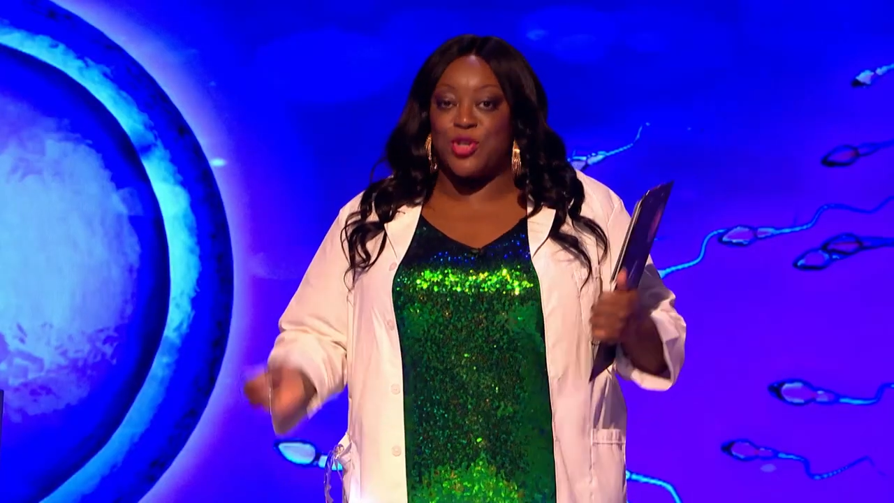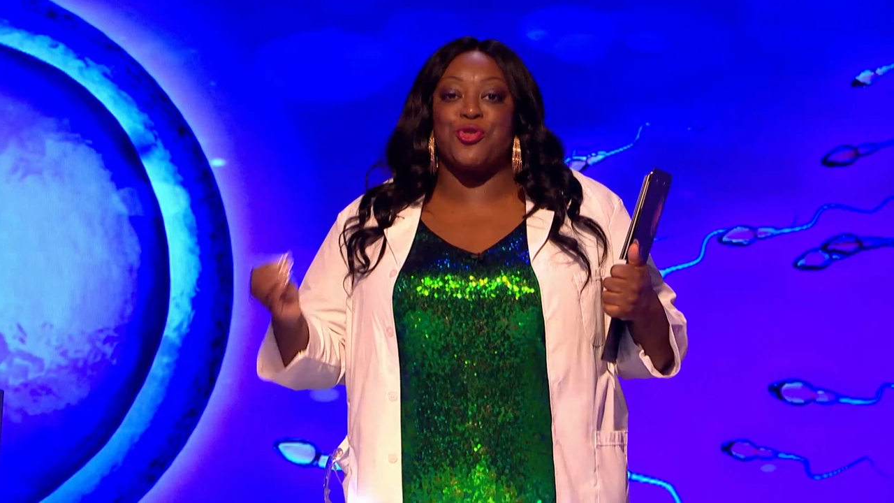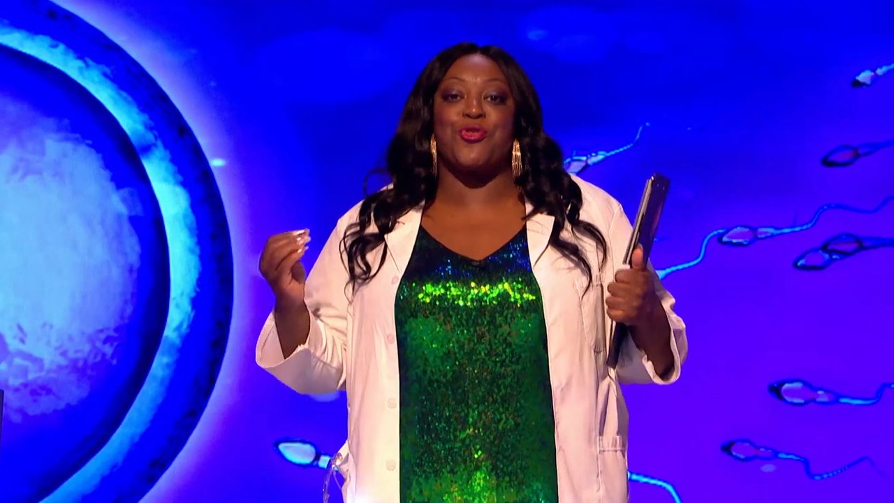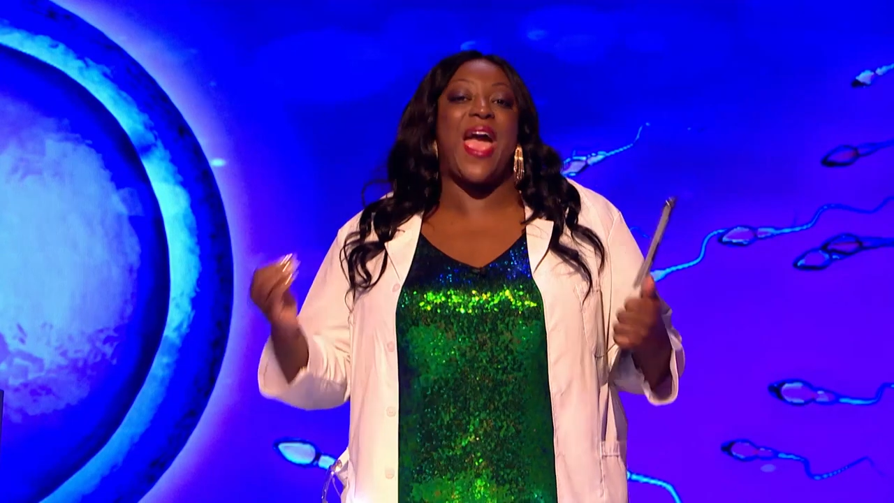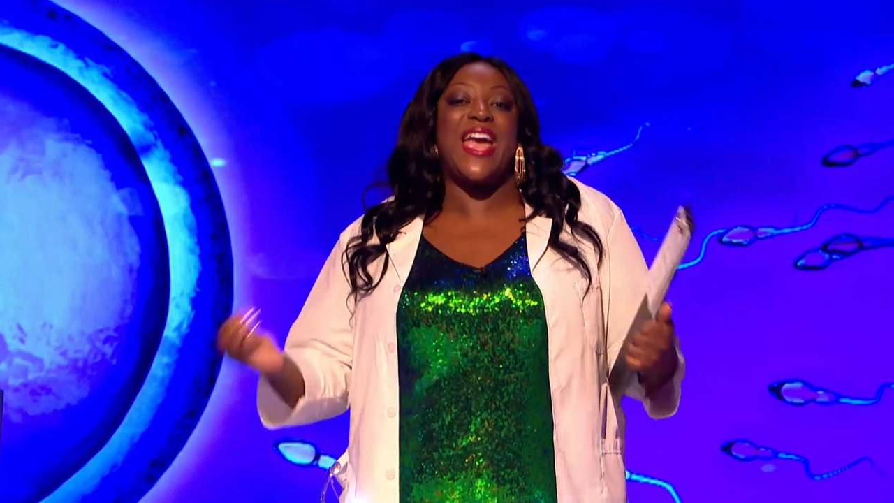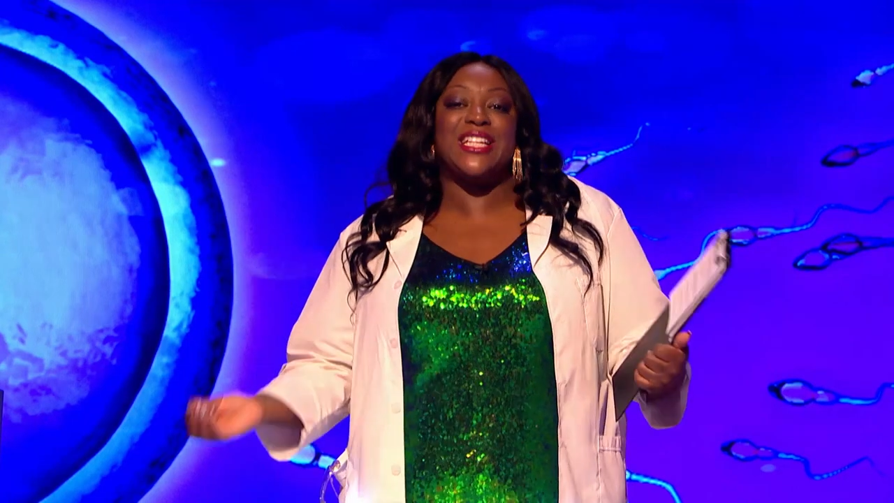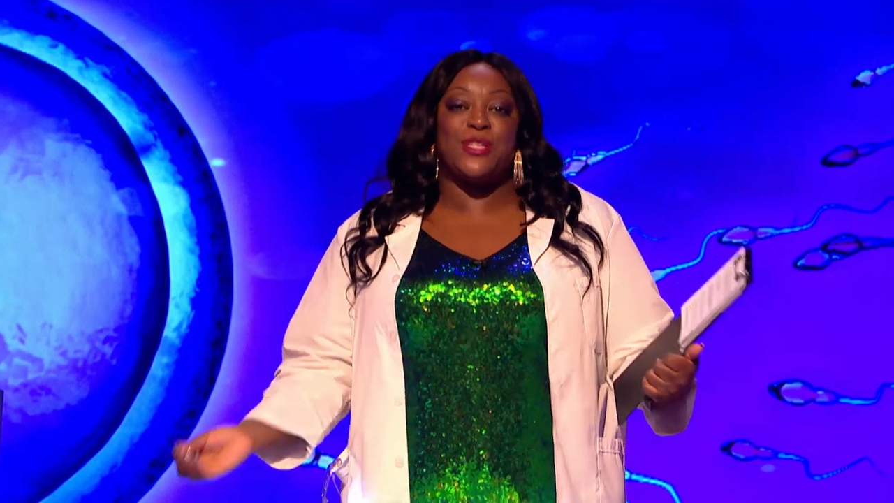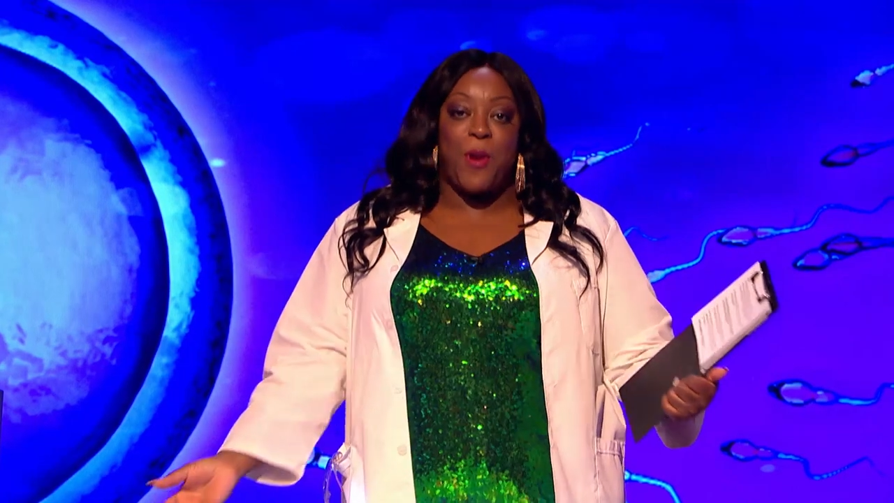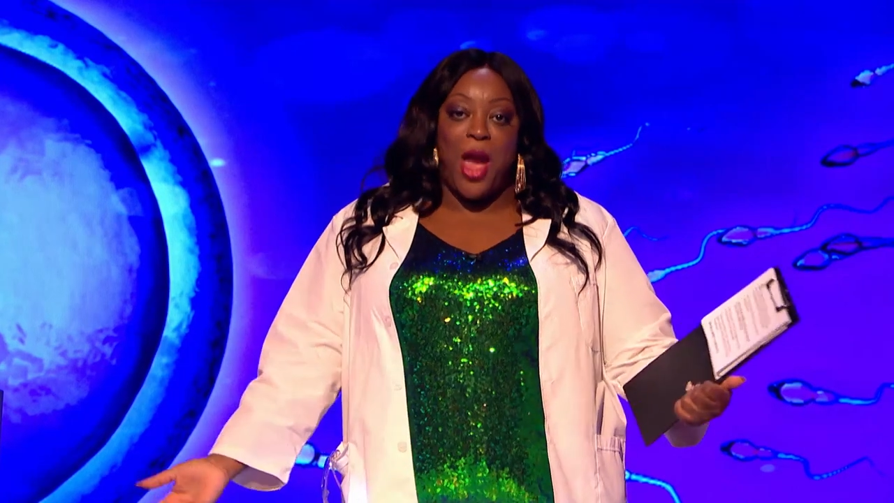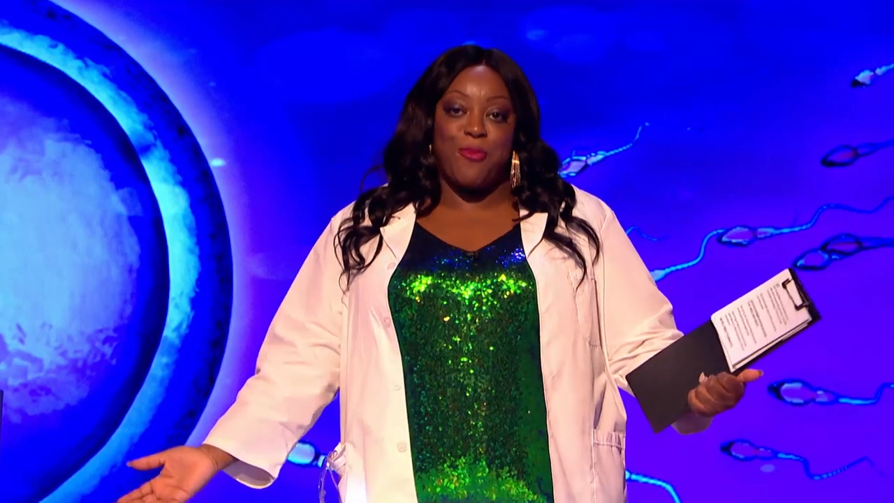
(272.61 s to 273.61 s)
Great
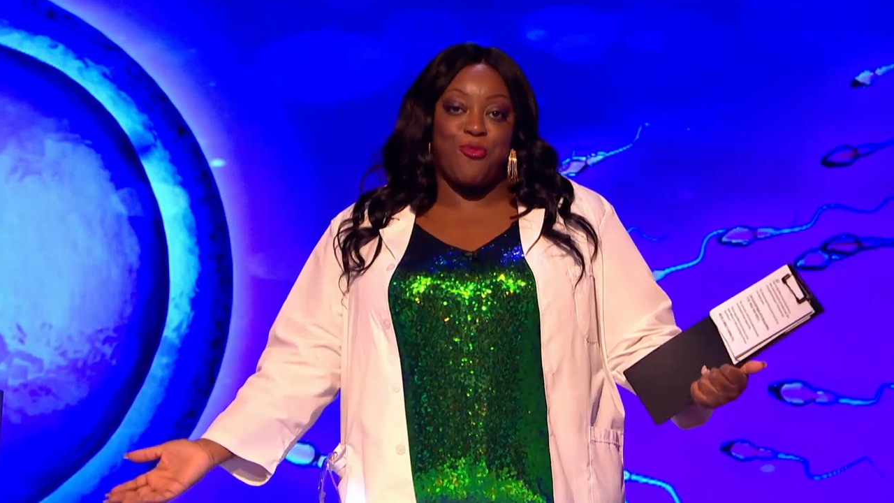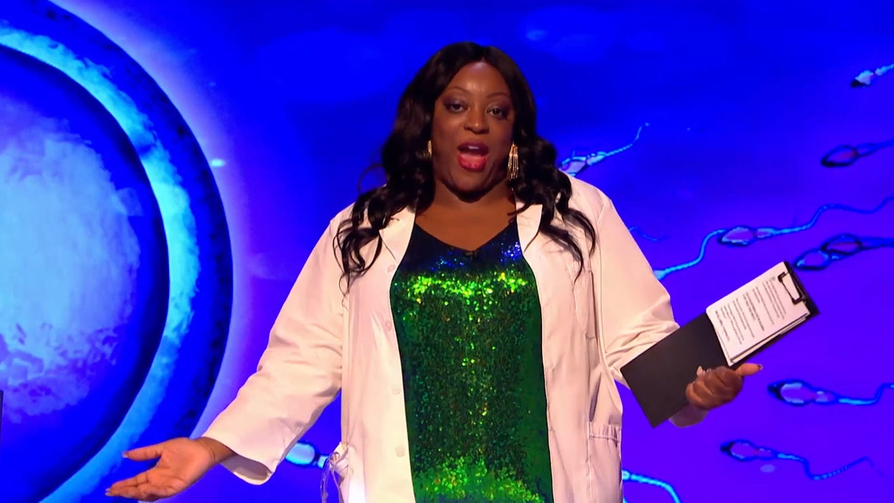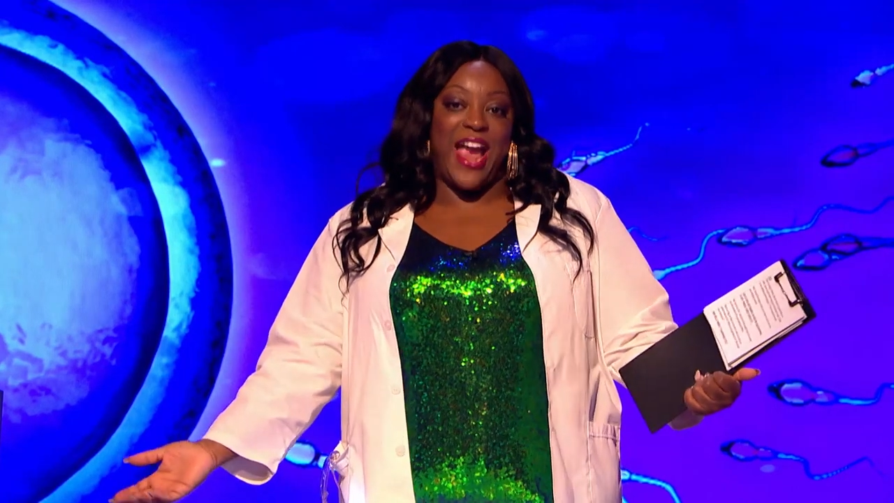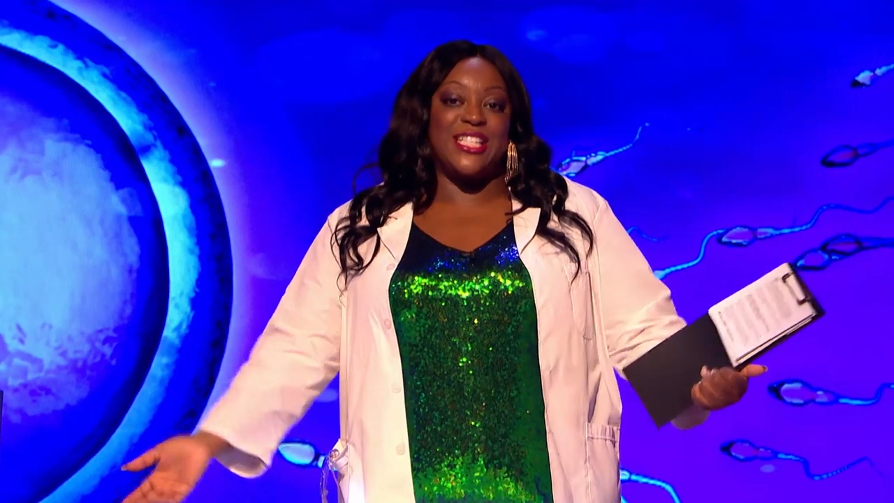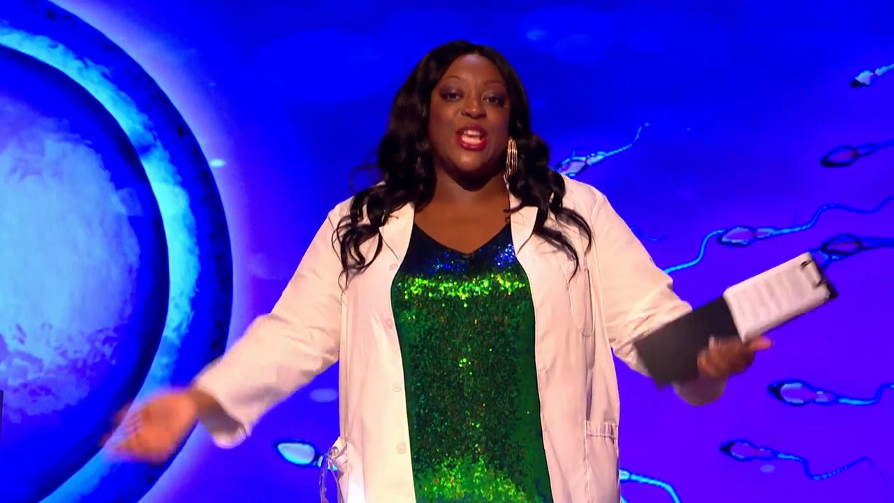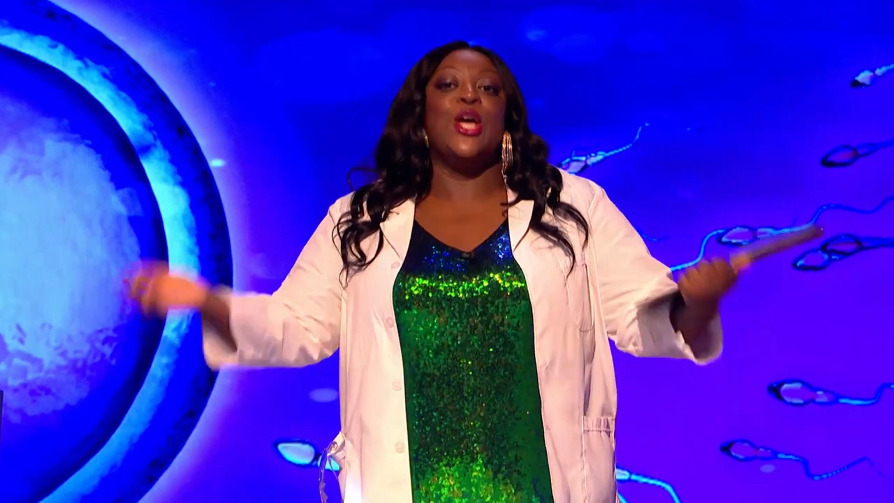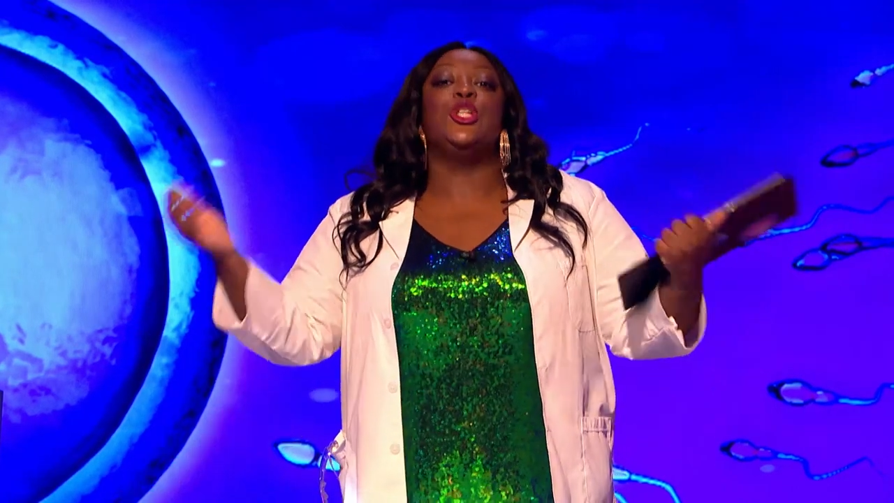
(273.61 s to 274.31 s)
Sperm Race